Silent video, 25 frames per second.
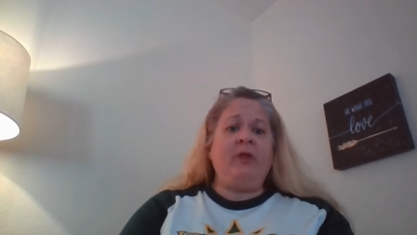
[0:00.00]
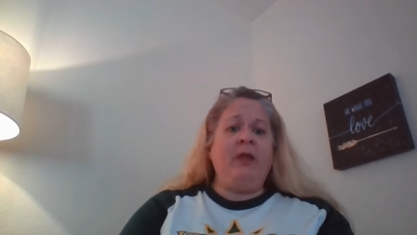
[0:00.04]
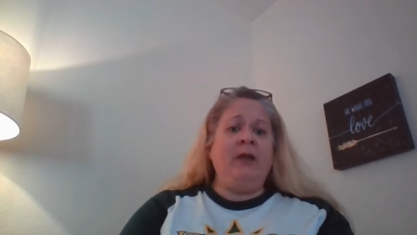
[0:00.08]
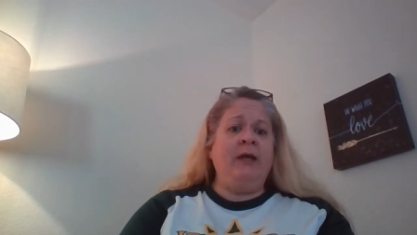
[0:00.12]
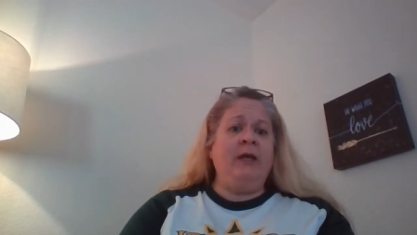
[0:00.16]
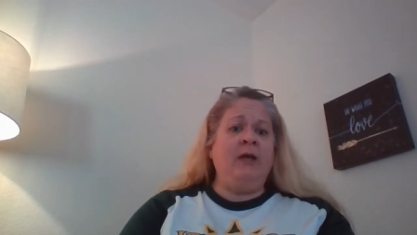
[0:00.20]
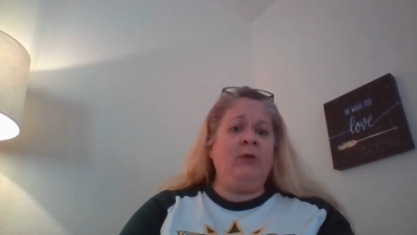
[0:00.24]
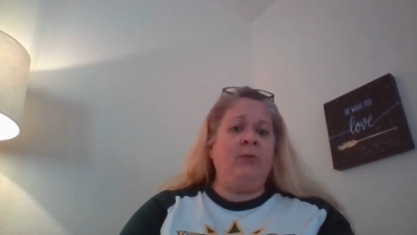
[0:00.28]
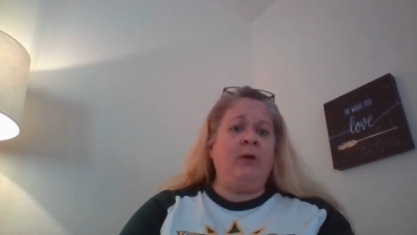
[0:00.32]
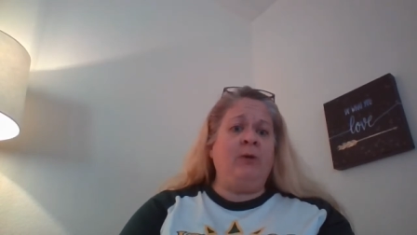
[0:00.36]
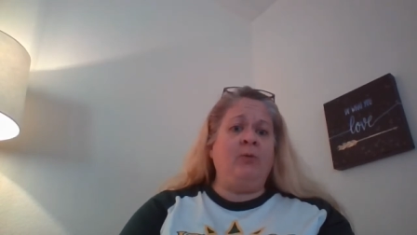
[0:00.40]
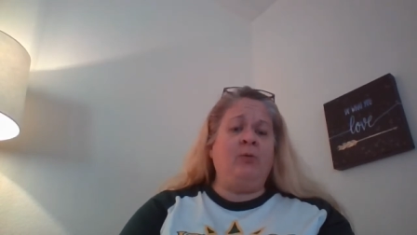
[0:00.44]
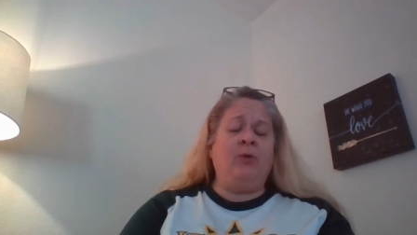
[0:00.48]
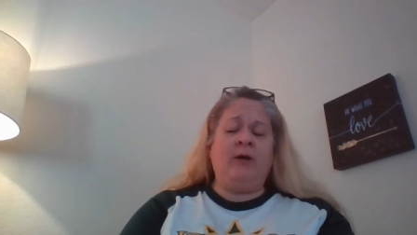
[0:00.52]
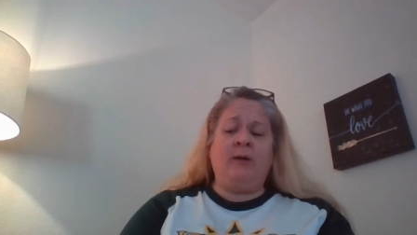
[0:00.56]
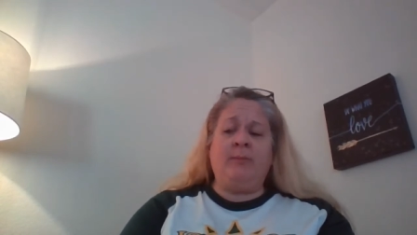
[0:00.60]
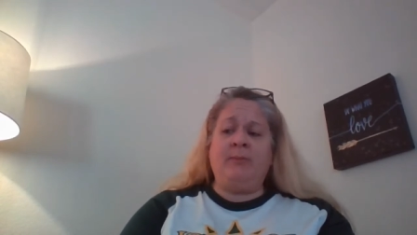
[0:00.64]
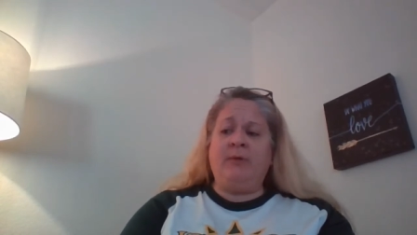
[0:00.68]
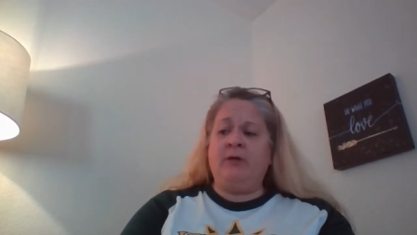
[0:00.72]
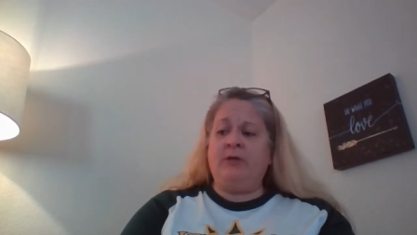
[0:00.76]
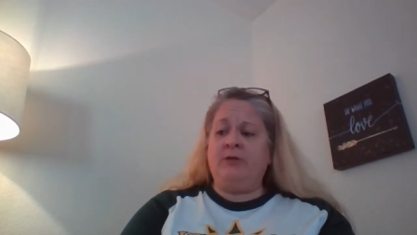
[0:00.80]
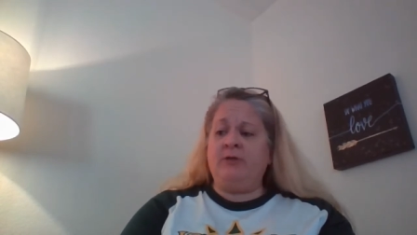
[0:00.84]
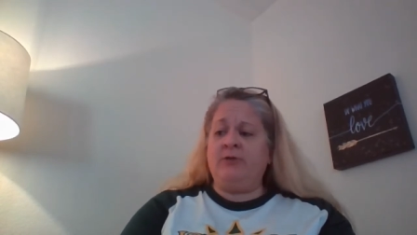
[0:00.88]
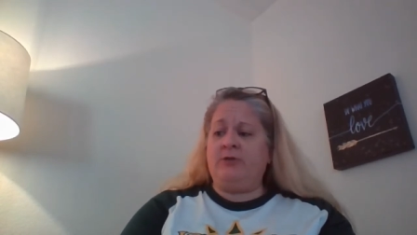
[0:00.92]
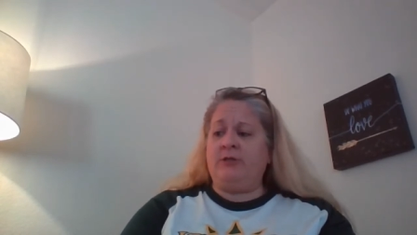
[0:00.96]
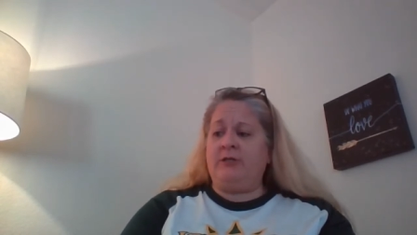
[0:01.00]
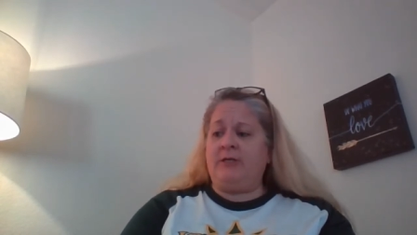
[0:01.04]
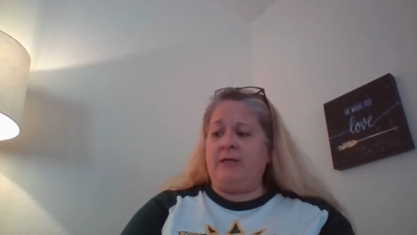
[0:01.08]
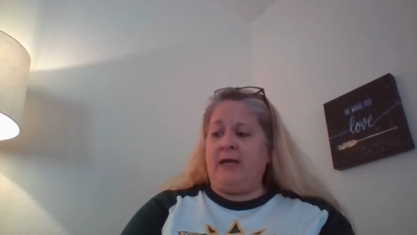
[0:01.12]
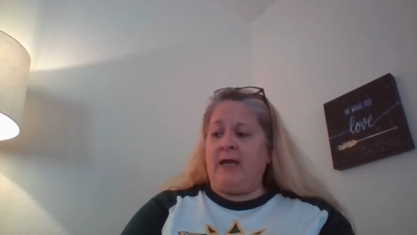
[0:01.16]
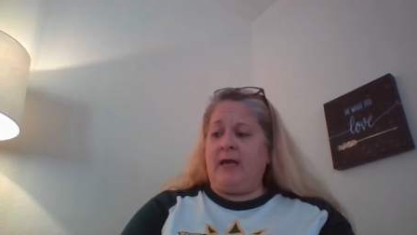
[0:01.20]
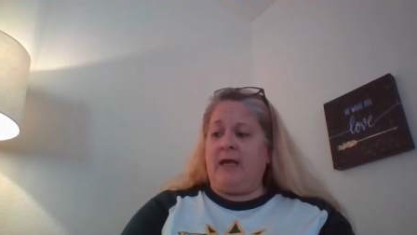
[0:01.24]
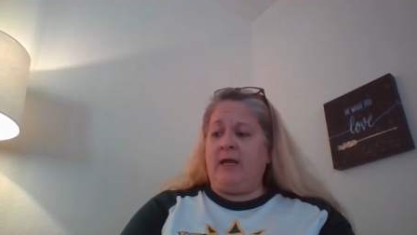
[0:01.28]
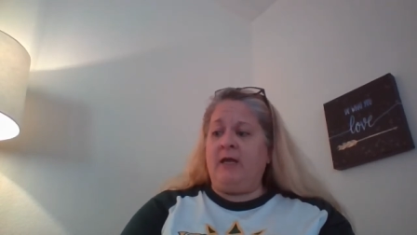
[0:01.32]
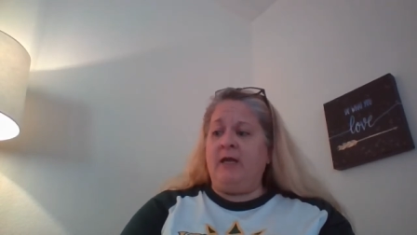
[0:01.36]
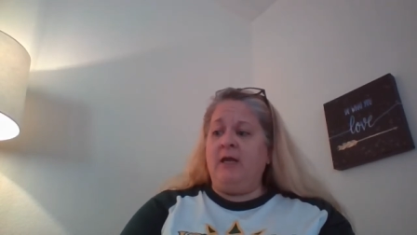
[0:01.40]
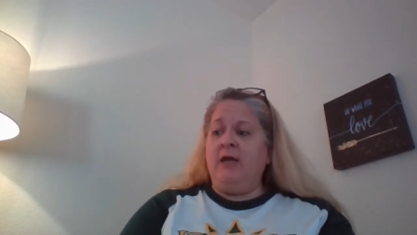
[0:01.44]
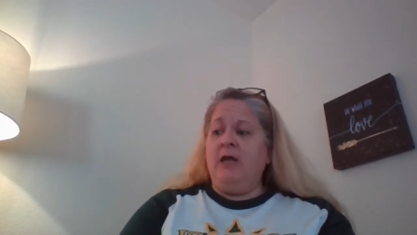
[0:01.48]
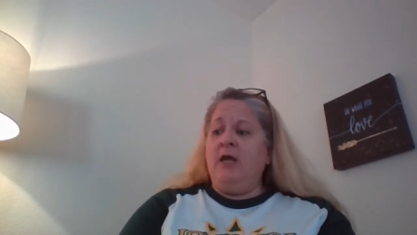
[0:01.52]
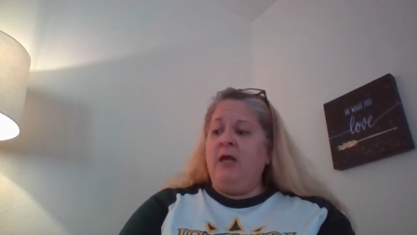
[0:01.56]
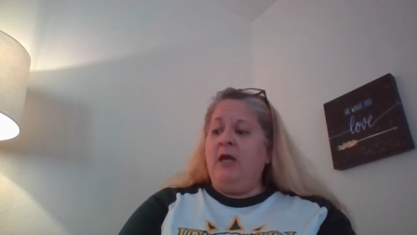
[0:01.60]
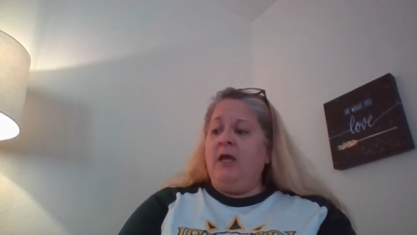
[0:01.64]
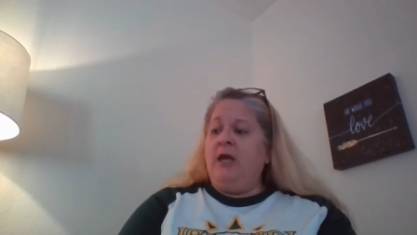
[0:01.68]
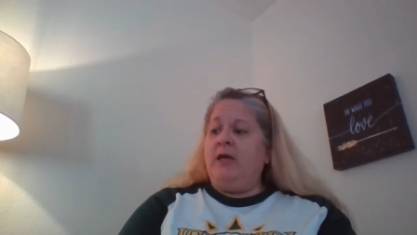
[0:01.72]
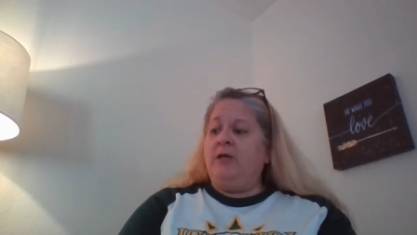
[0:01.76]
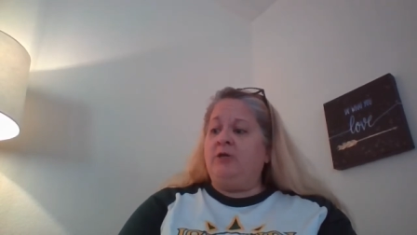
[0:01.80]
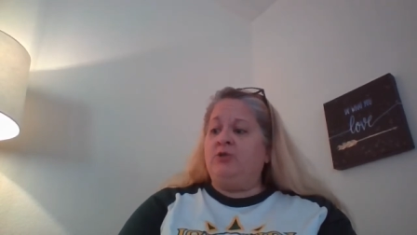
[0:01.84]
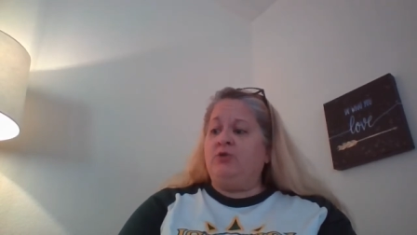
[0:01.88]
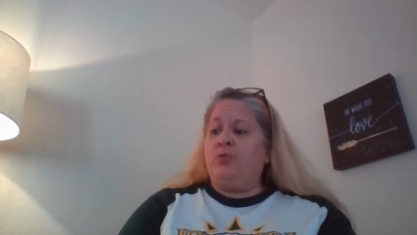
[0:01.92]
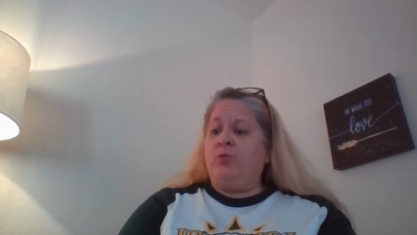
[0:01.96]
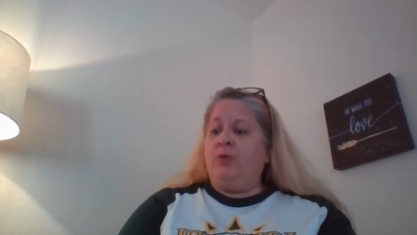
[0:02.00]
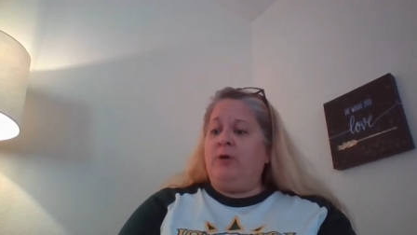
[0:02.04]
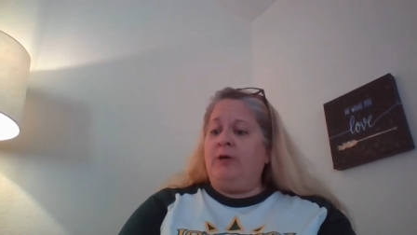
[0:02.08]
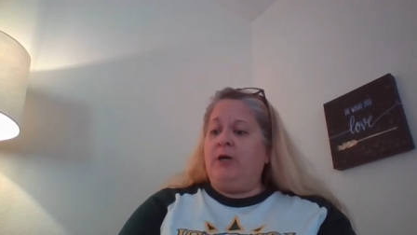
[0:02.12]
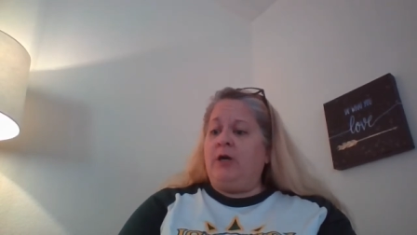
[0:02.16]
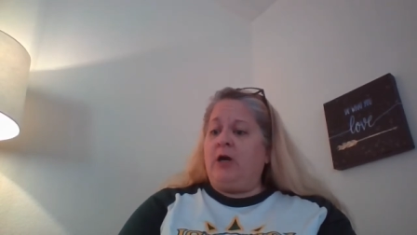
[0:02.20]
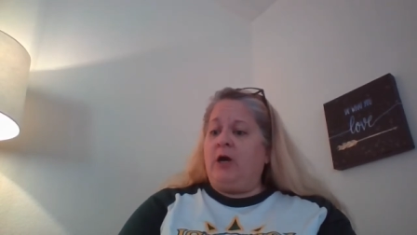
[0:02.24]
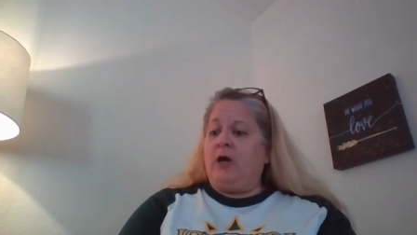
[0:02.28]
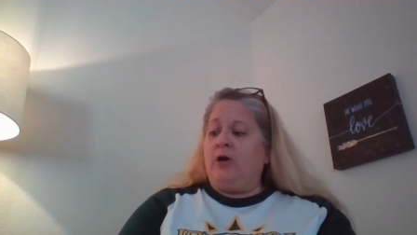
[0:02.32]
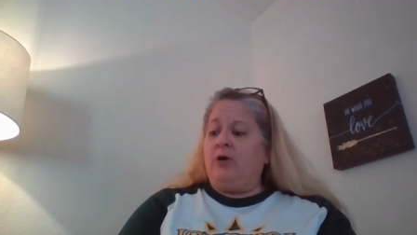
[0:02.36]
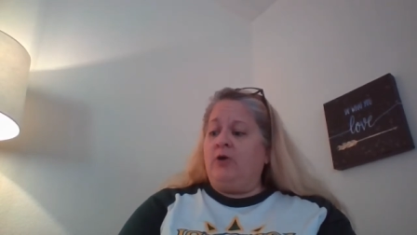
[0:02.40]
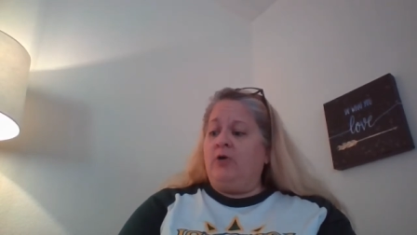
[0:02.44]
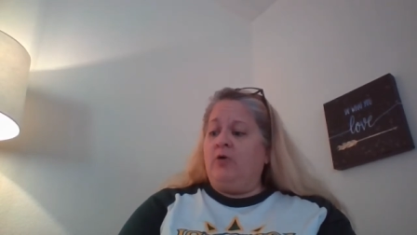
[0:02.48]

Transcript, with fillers: Anyway, what I'm going to do today is we are